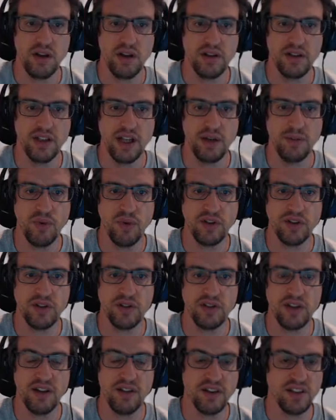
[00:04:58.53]
10.27.
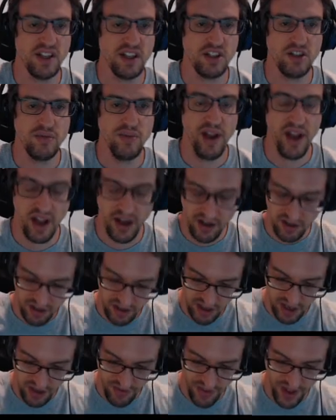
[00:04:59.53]
That's not too bad.
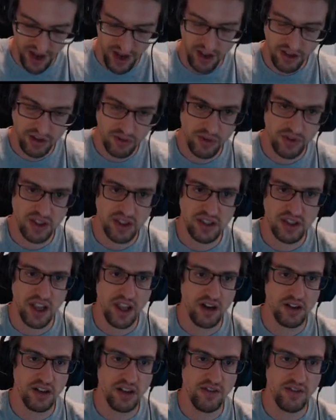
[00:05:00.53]
And I also want the
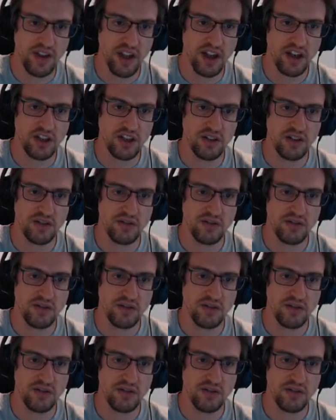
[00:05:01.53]
standard deviation.